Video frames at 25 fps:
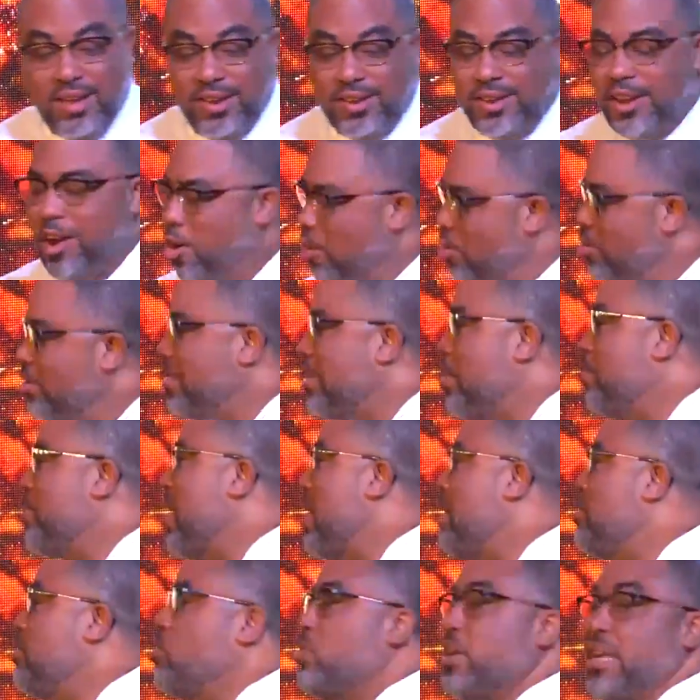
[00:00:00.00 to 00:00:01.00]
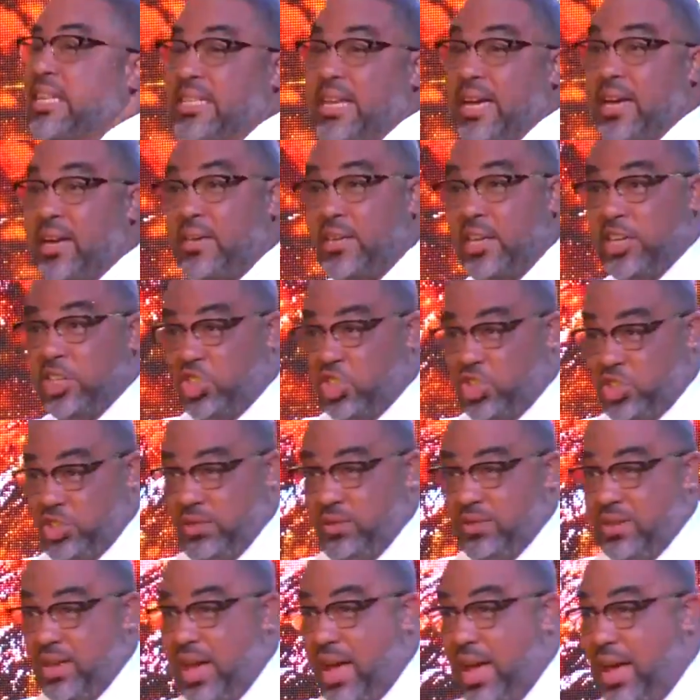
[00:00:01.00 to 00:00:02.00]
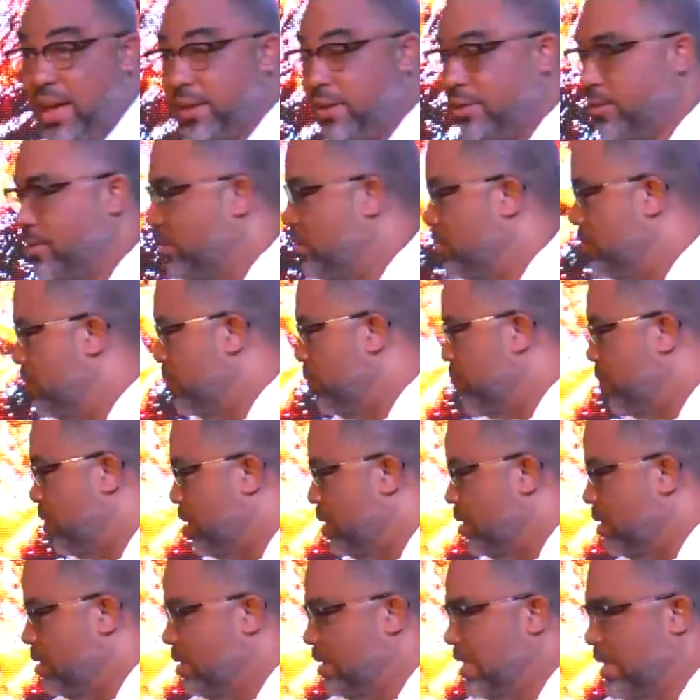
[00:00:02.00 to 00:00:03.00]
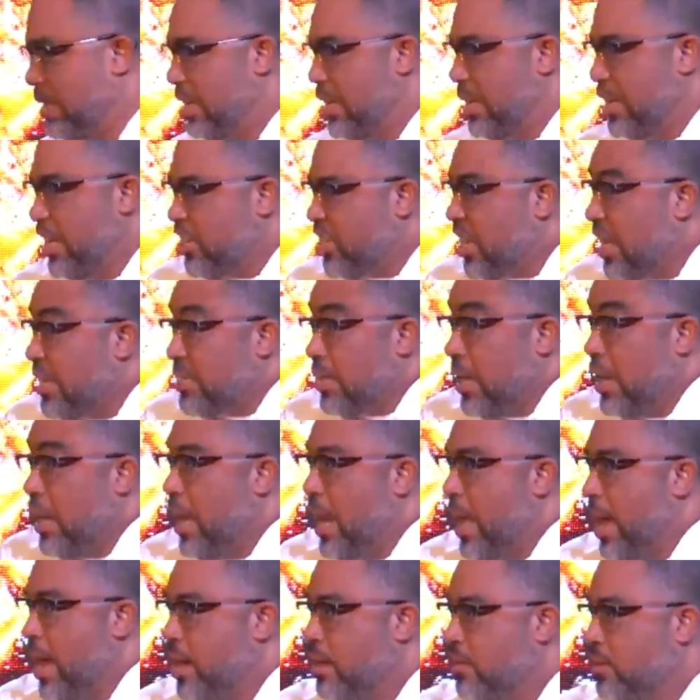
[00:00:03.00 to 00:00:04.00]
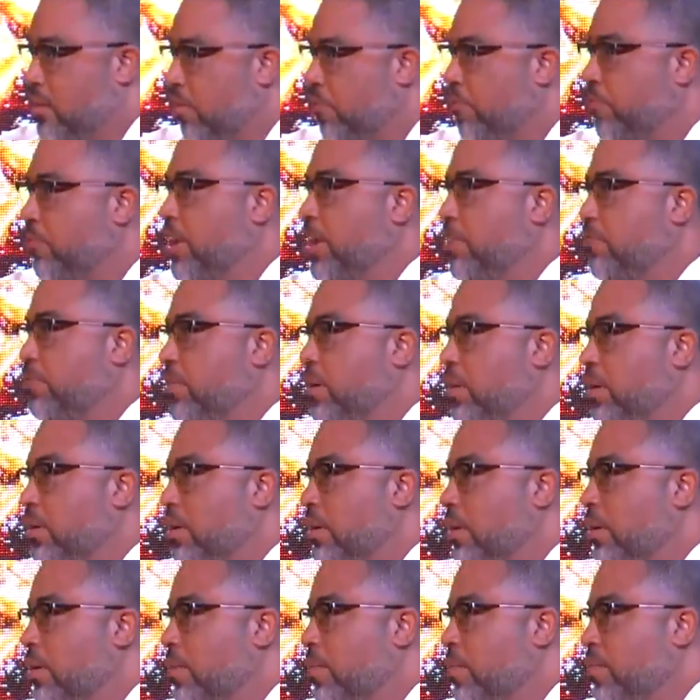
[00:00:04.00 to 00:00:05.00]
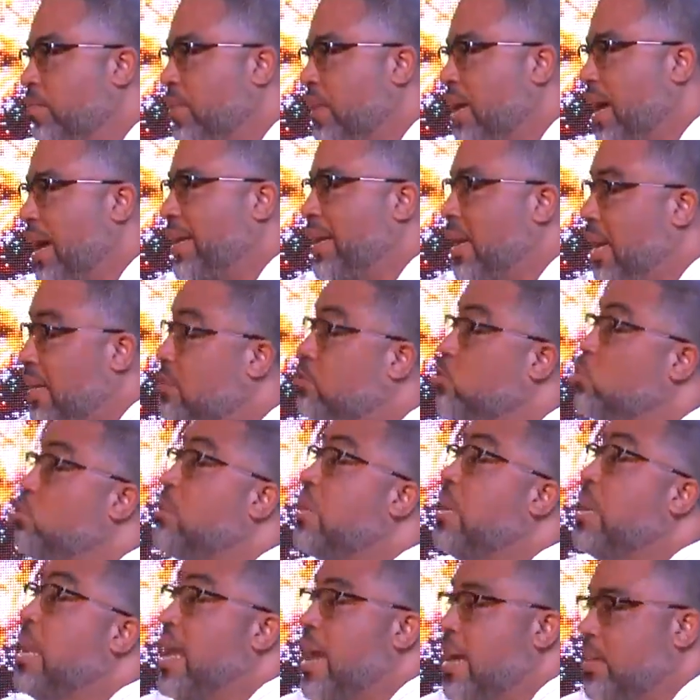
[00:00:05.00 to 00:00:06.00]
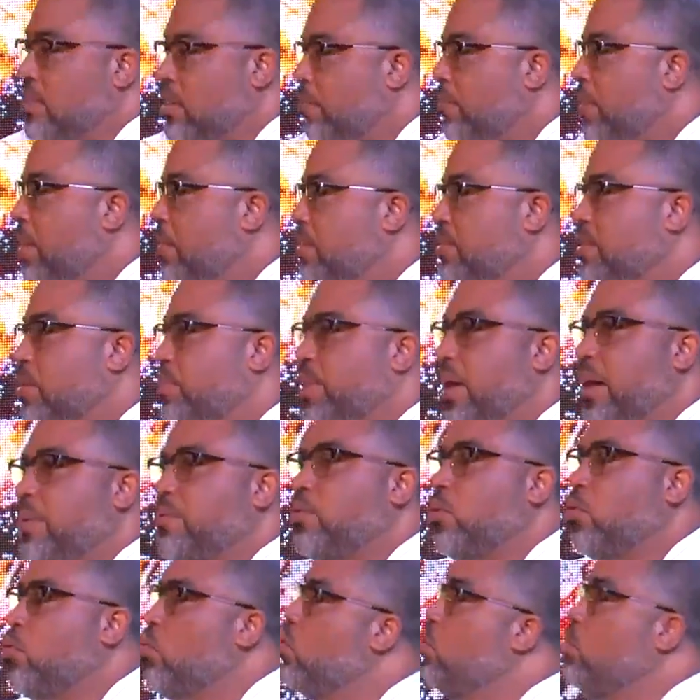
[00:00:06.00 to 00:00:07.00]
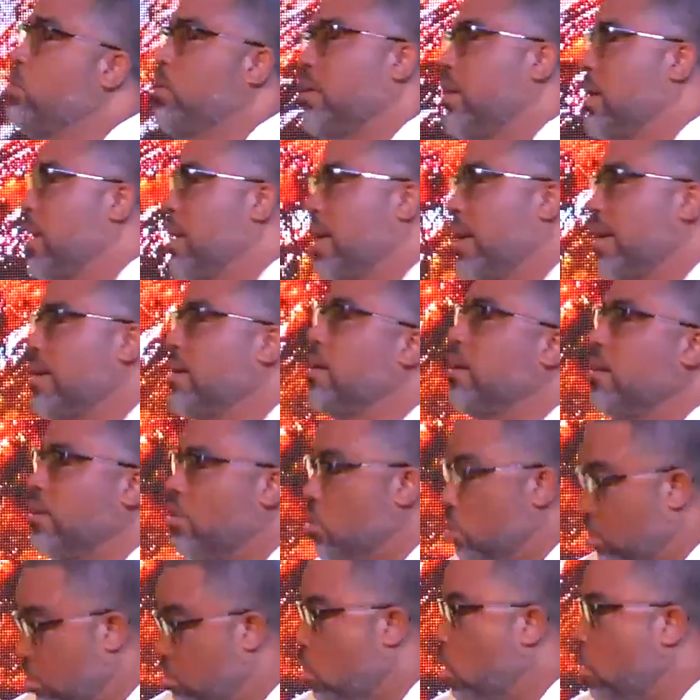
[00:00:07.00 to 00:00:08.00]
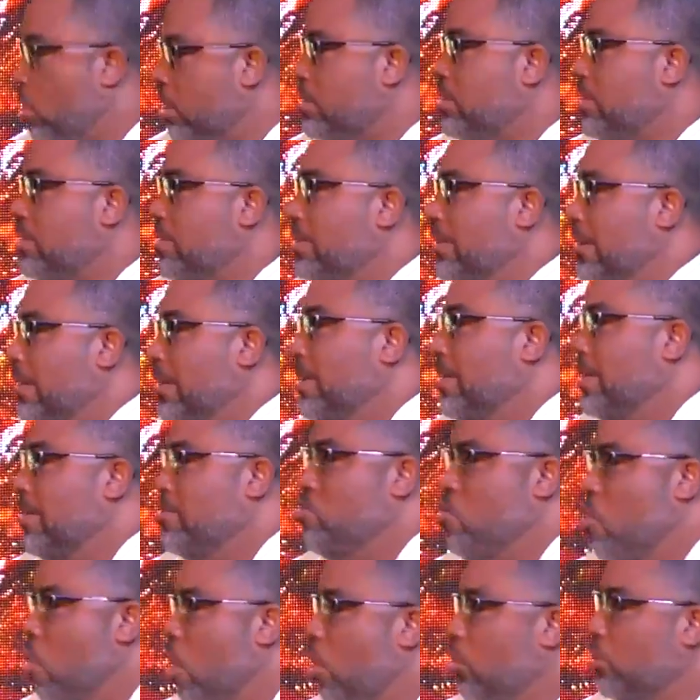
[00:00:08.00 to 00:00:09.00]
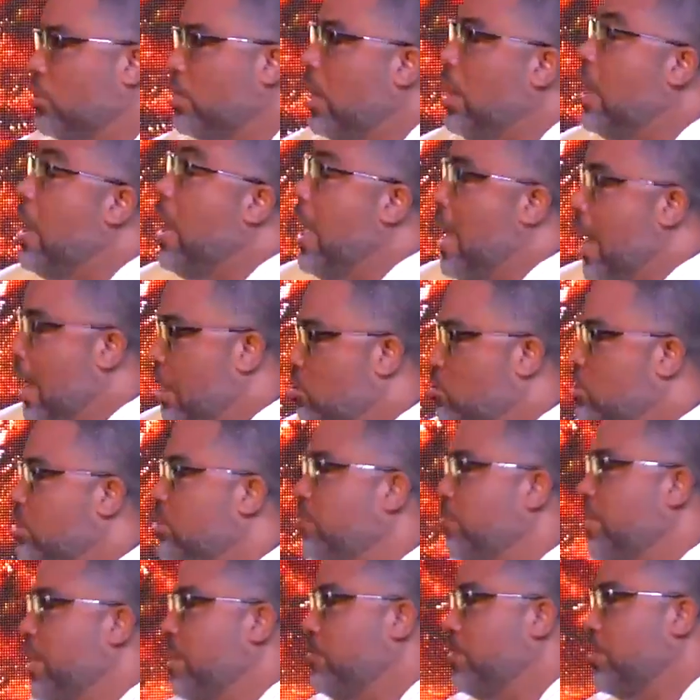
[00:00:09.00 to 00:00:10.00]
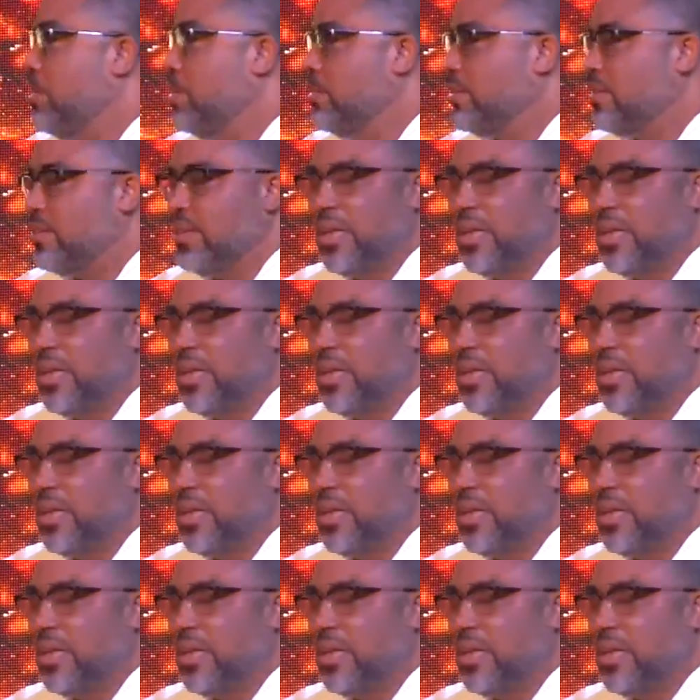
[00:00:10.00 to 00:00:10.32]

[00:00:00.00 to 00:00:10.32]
No, sometimes you're eating a dish and the dish has layers of flavor. And that's those layers of flavor sometimes good cooks know how to layer those flavors.